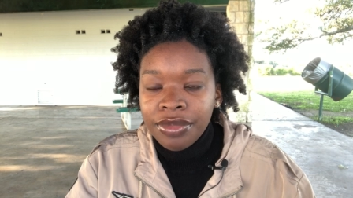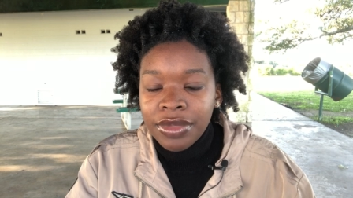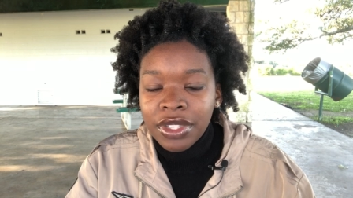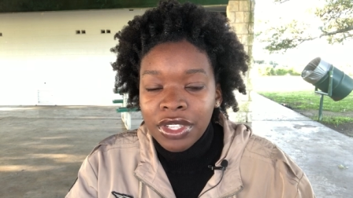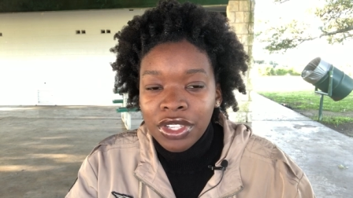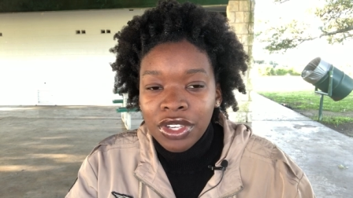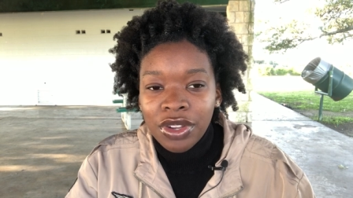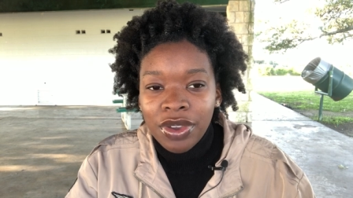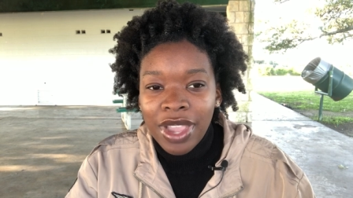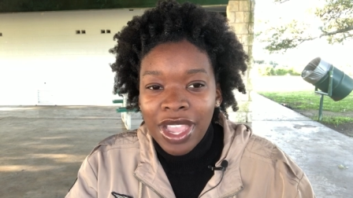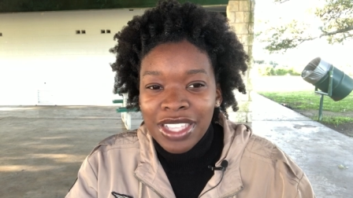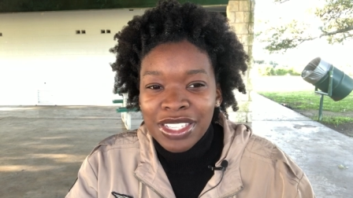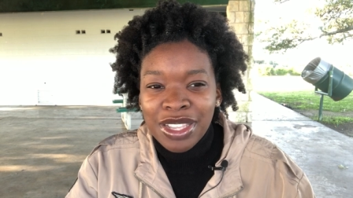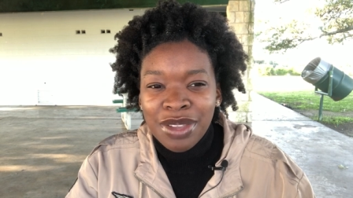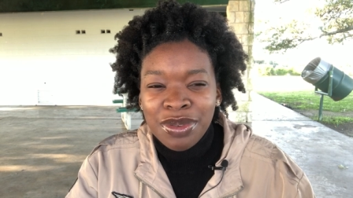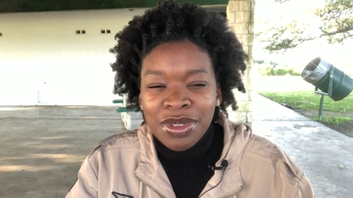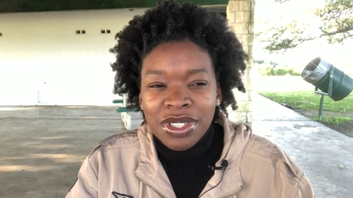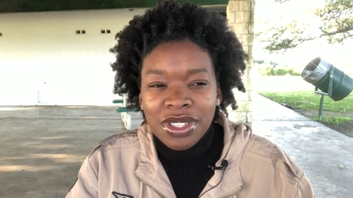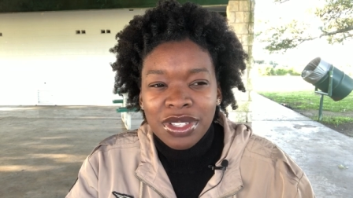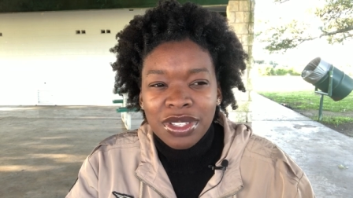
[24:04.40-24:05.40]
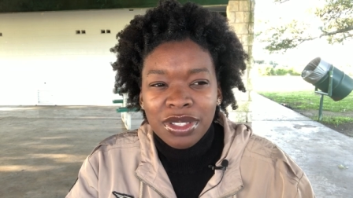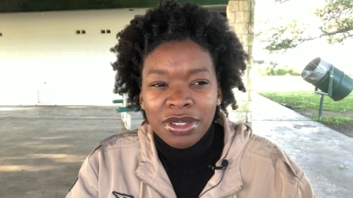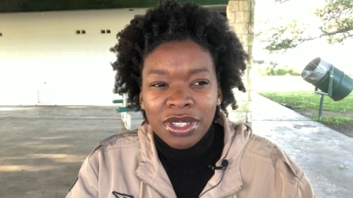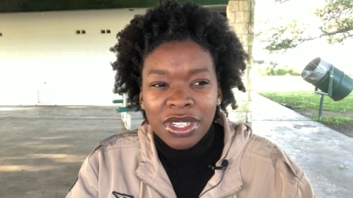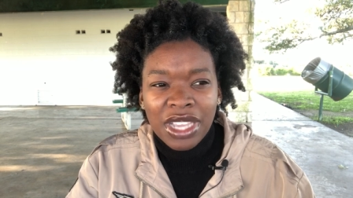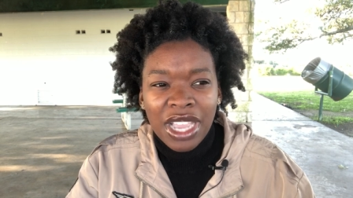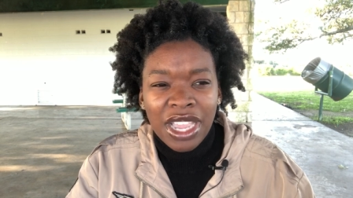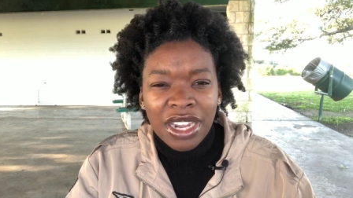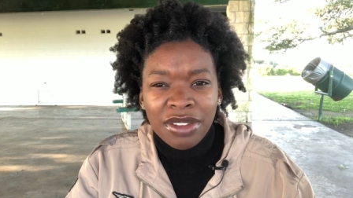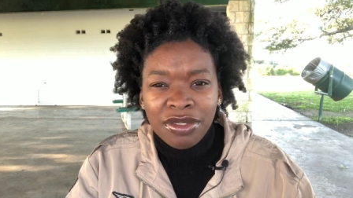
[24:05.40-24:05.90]
you know, as I was
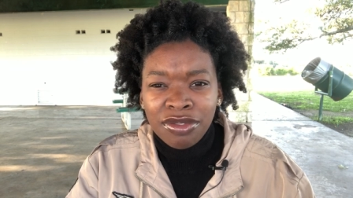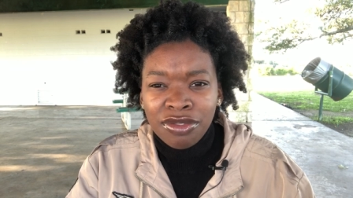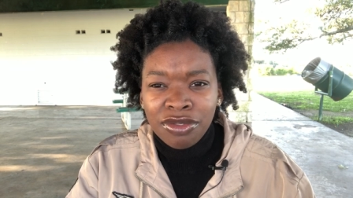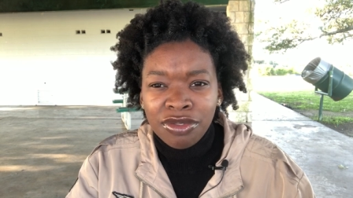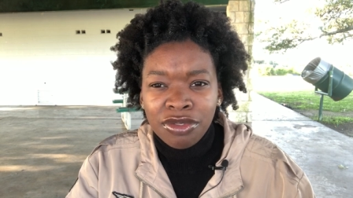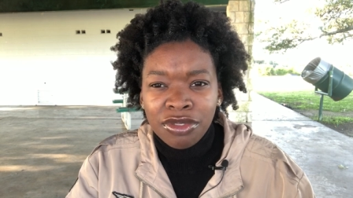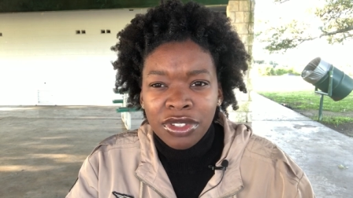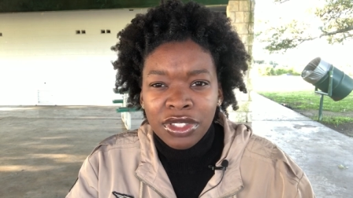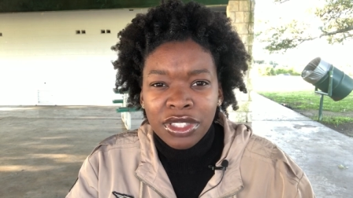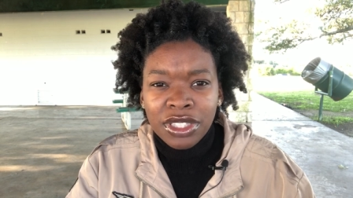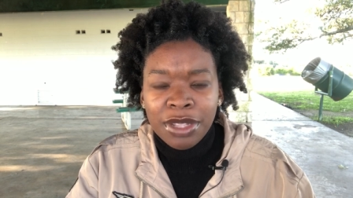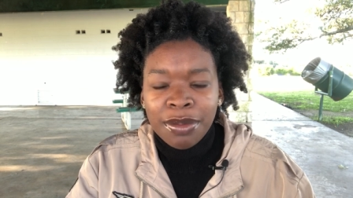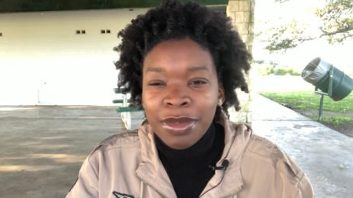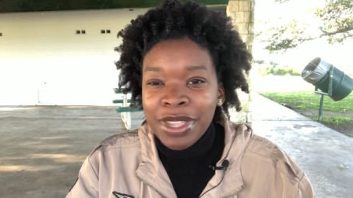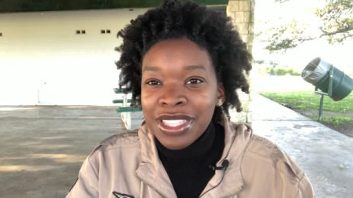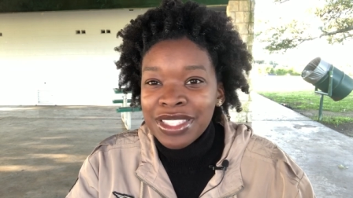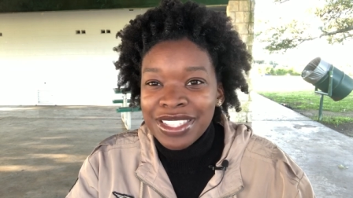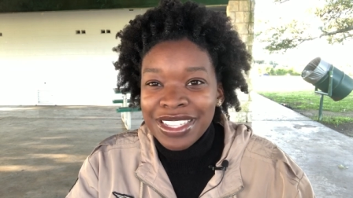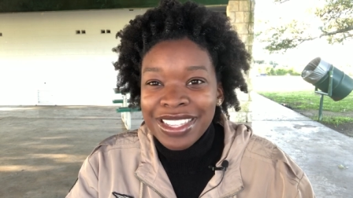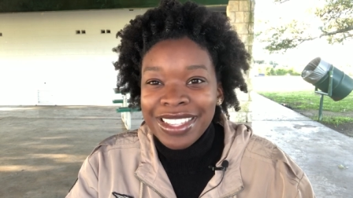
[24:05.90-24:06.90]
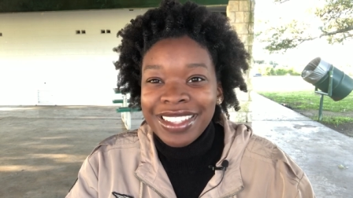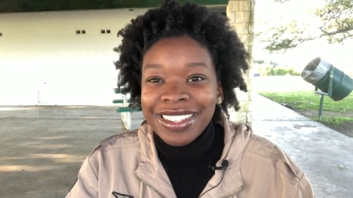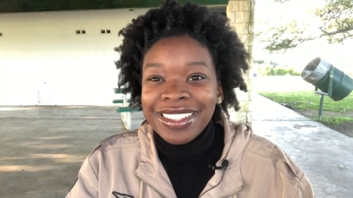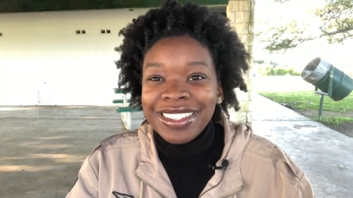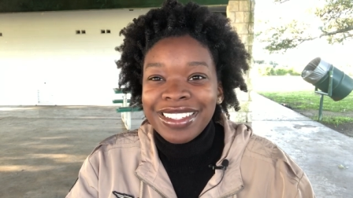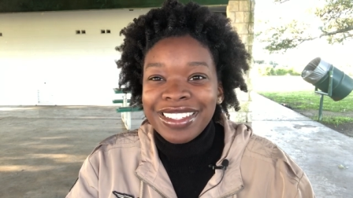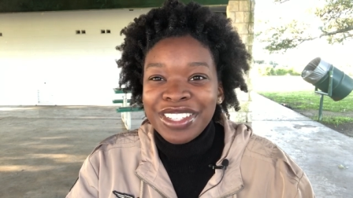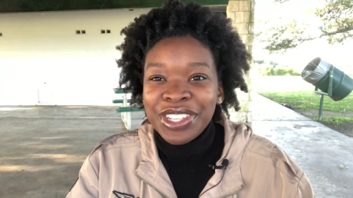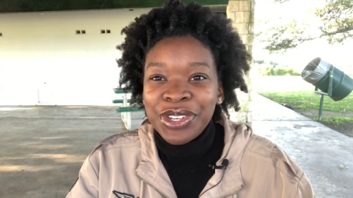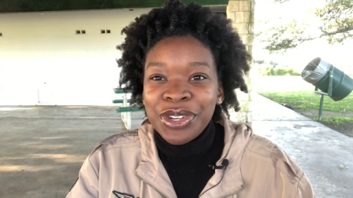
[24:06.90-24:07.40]
kind of lamenting,
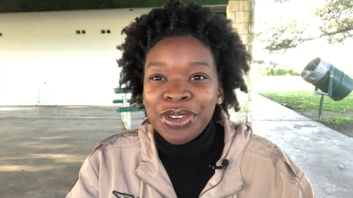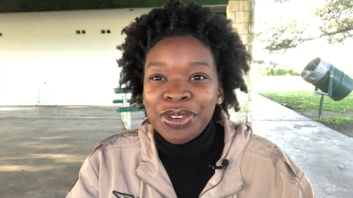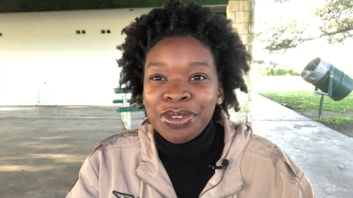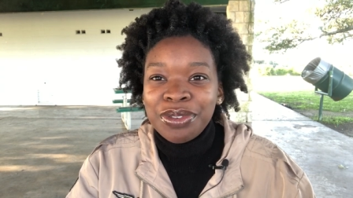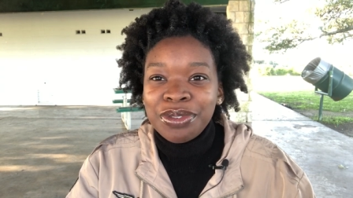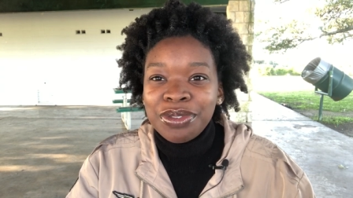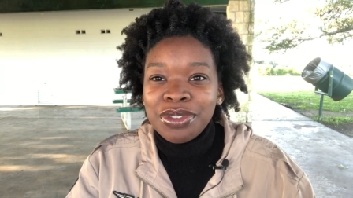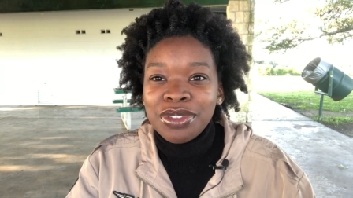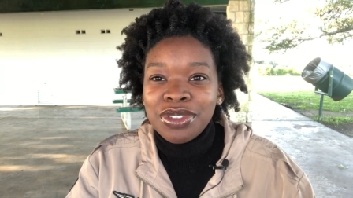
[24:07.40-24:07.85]
you know,